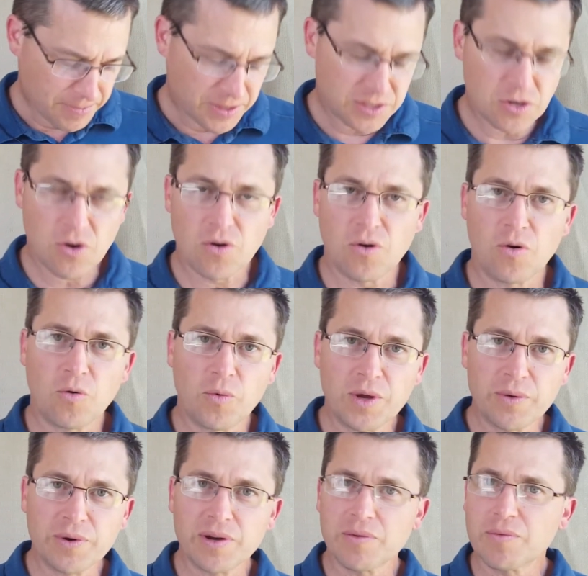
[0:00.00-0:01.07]
So we
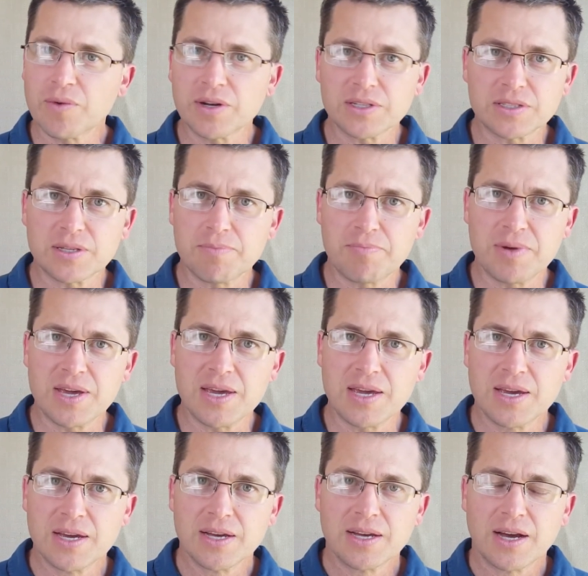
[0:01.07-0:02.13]
wouldn't want to
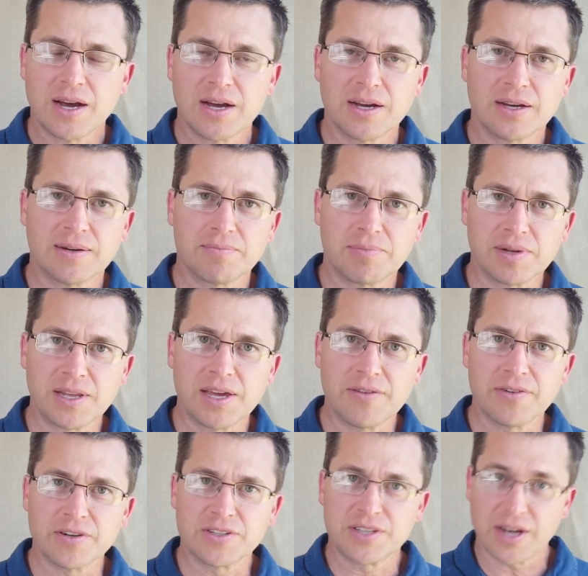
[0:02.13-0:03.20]
be uh,
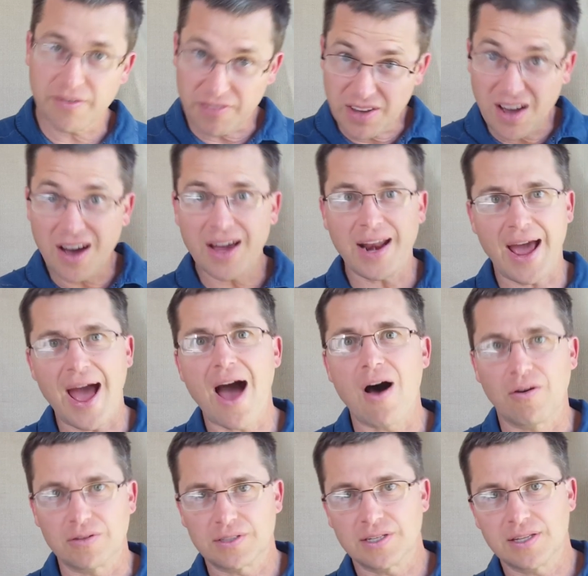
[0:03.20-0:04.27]
believers that have cut
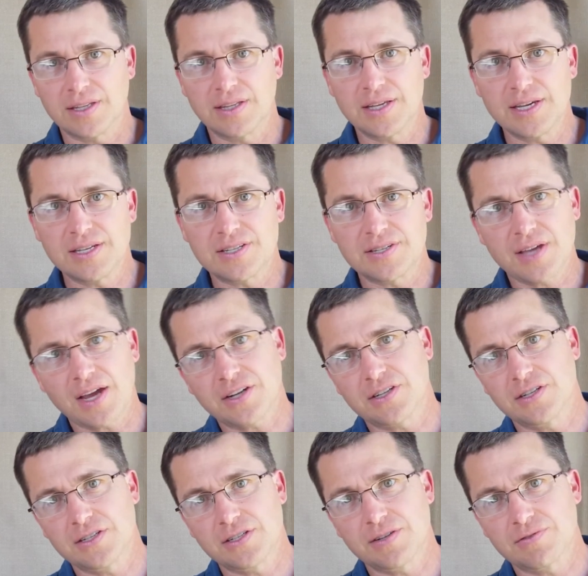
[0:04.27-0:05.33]
out these
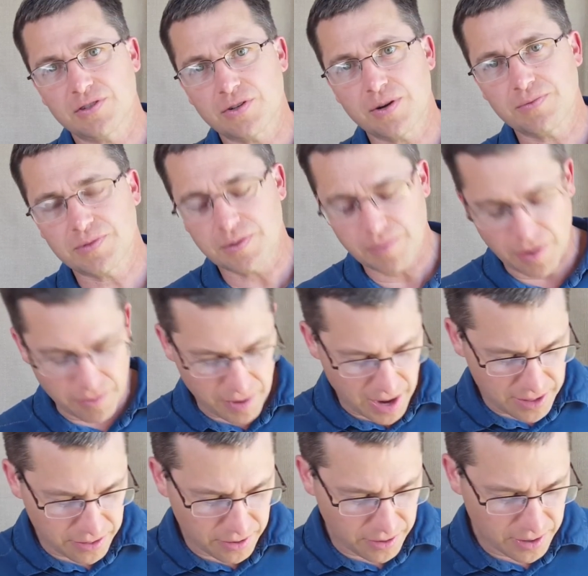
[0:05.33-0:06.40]
sections of Scripture, but
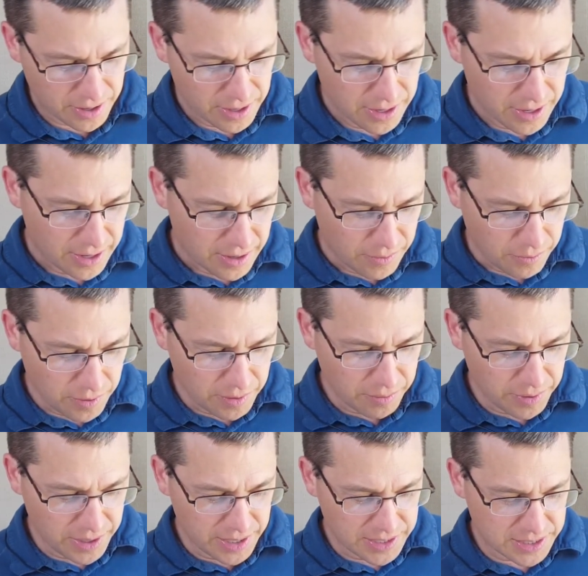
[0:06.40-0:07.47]
rather, when
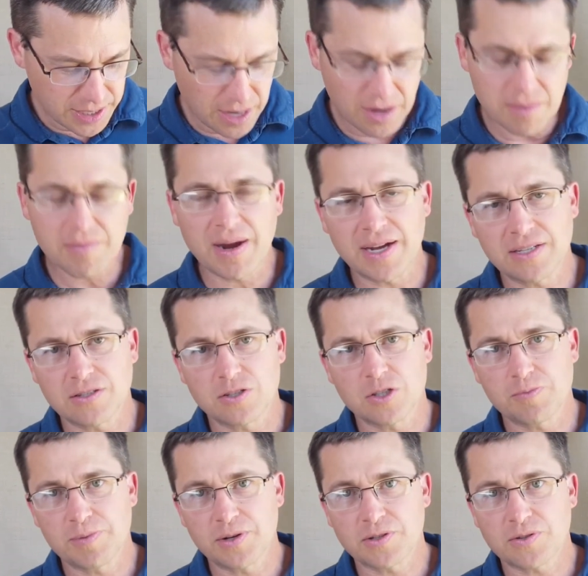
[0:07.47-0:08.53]
we set our minds on
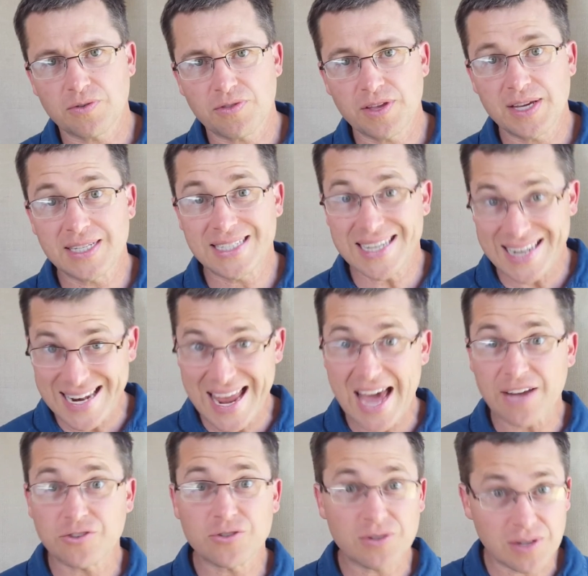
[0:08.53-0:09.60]
spiritual things, it
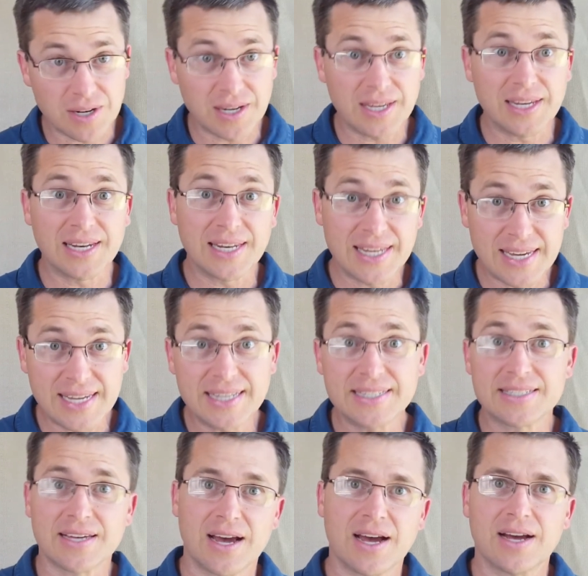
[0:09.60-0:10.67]
naturally
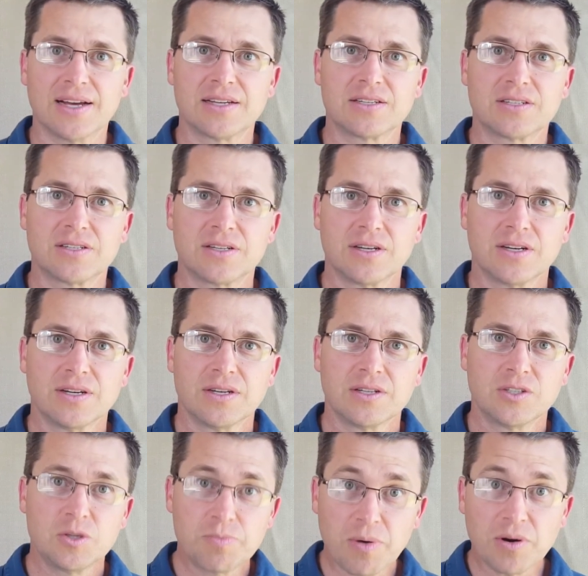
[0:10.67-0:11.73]
leads us
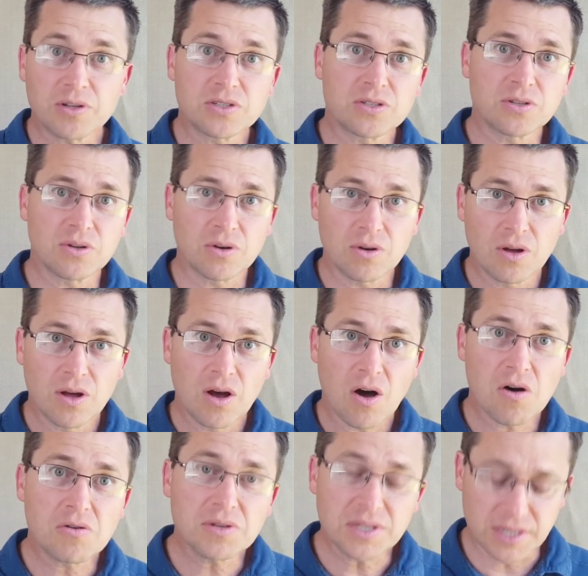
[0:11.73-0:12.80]
to personal
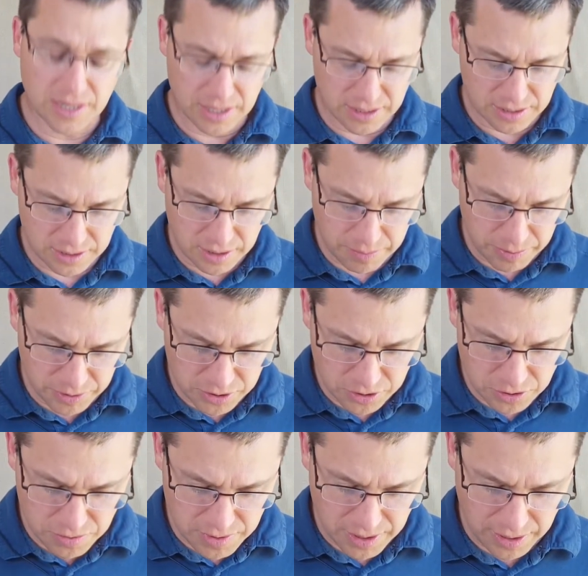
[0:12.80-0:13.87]
holiness, to
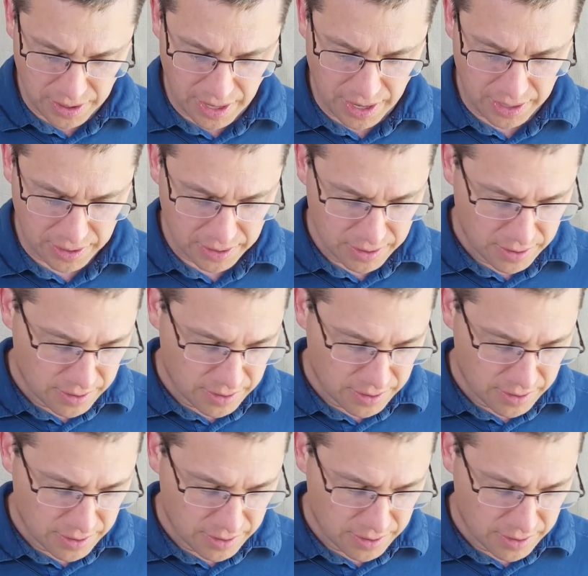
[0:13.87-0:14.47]
pursuing that.